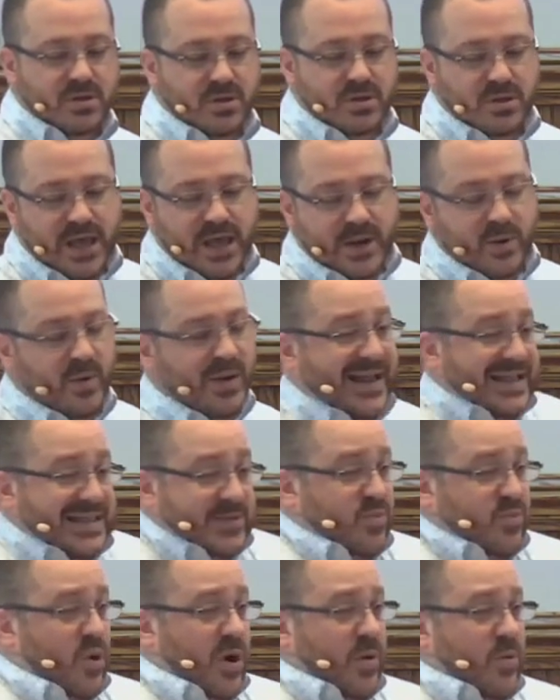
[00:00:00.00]
I don't want to get to the
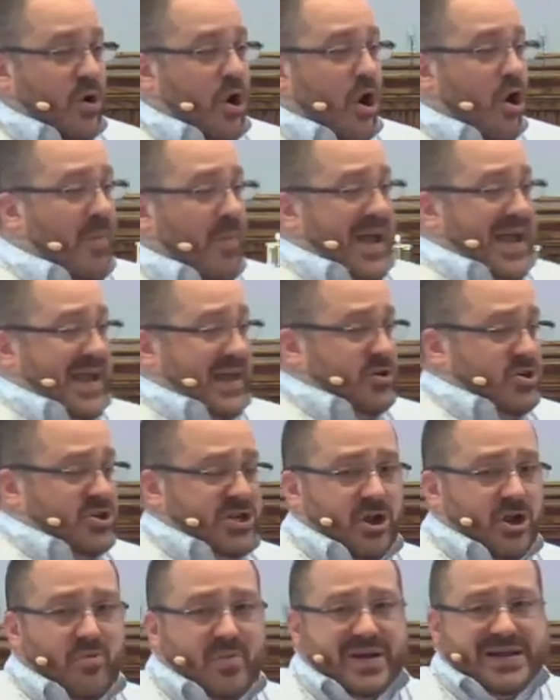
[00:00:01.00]
point where all my energy and all
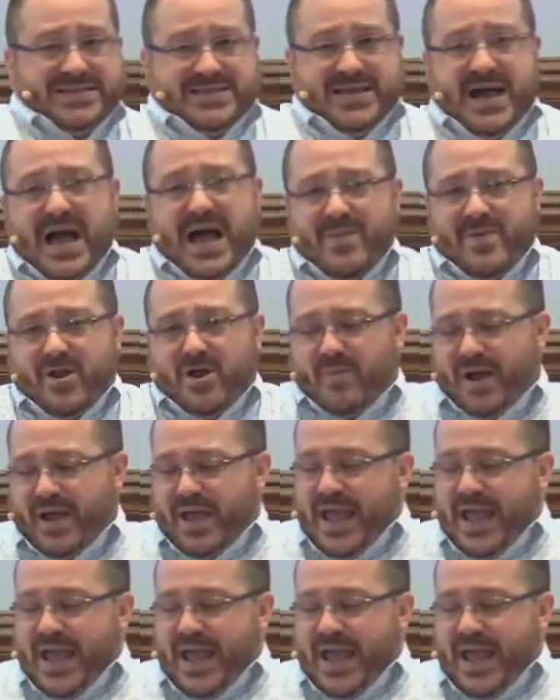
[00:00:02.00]
my time and all my